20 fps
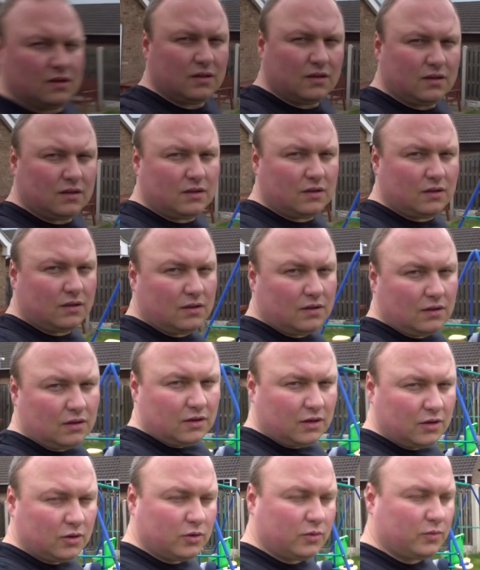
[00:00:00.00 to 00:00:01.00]

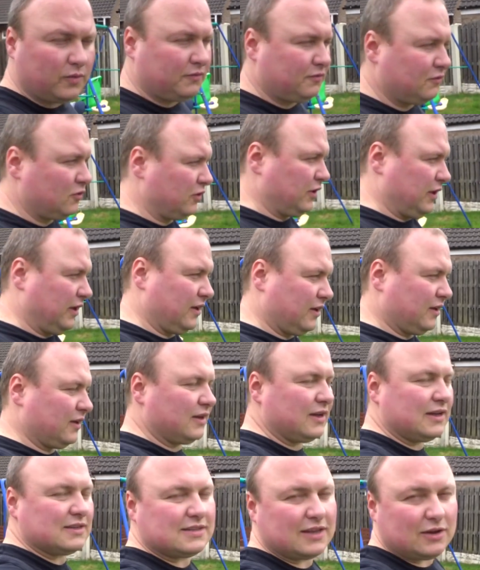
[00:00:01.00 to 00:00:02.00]
Oh, we've done it.
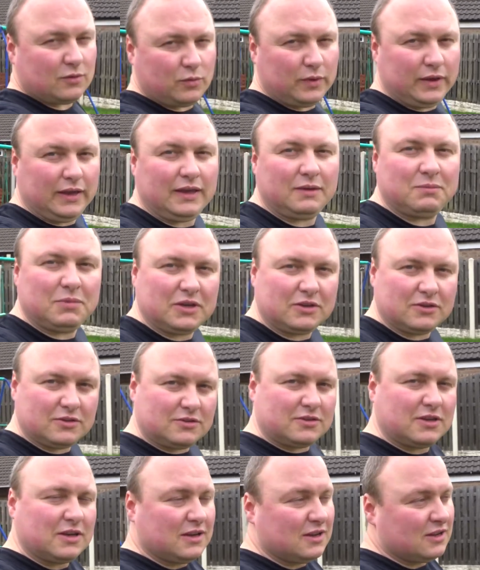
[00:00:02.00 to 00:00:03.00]
I say we because
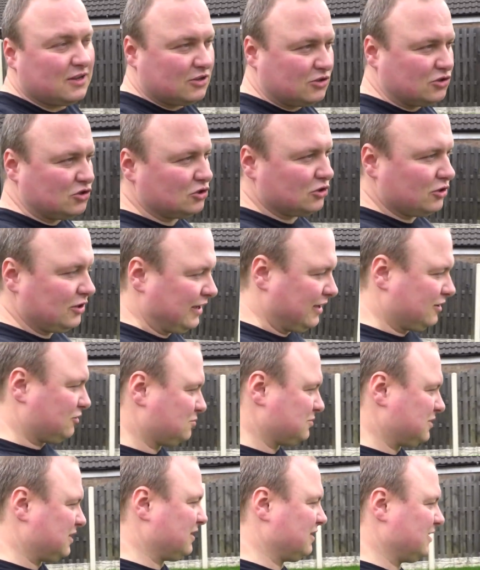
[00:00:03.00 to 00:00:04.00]
Joe helped.